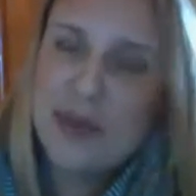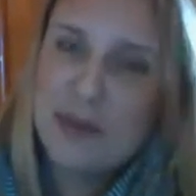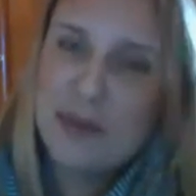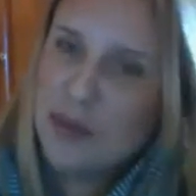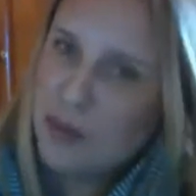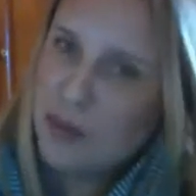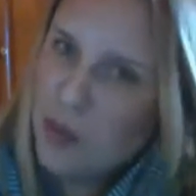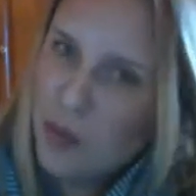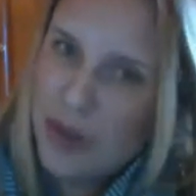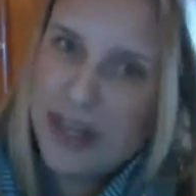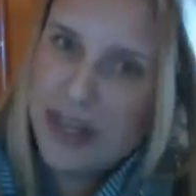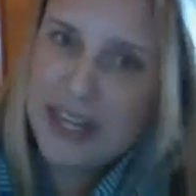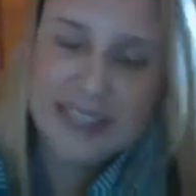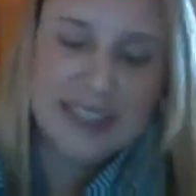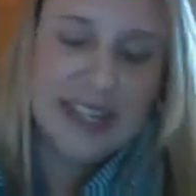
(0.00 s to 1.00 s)
But the
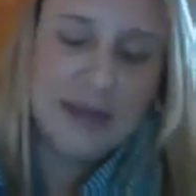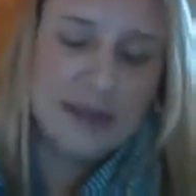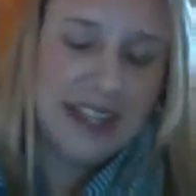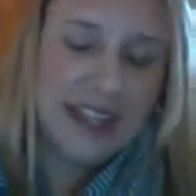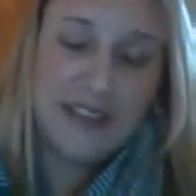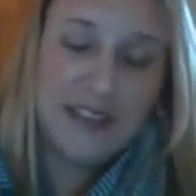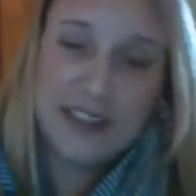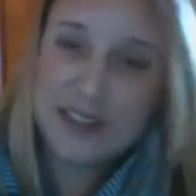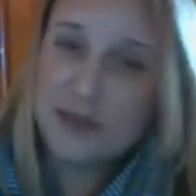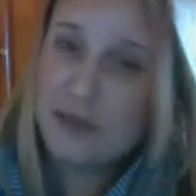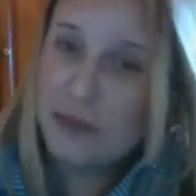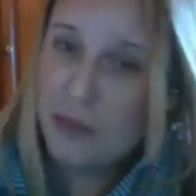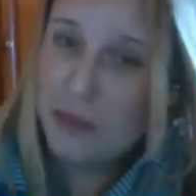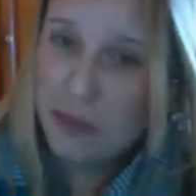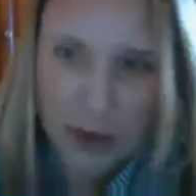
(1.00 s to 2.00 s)
point is, and I'm saying this
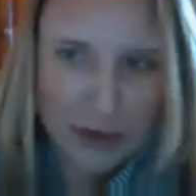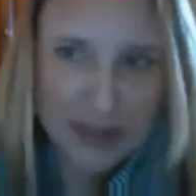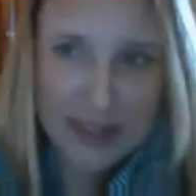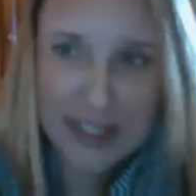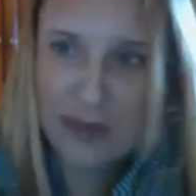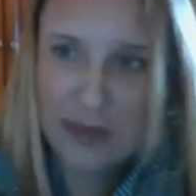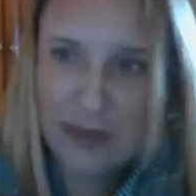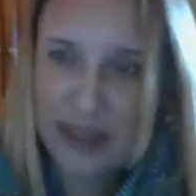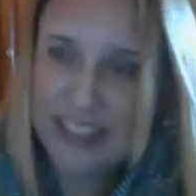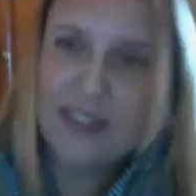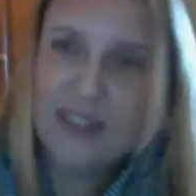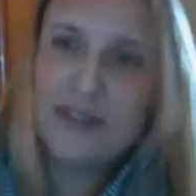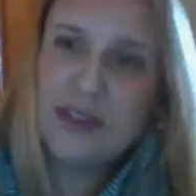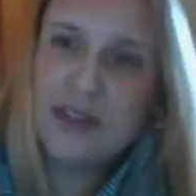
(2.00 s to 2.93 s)
mostly to myself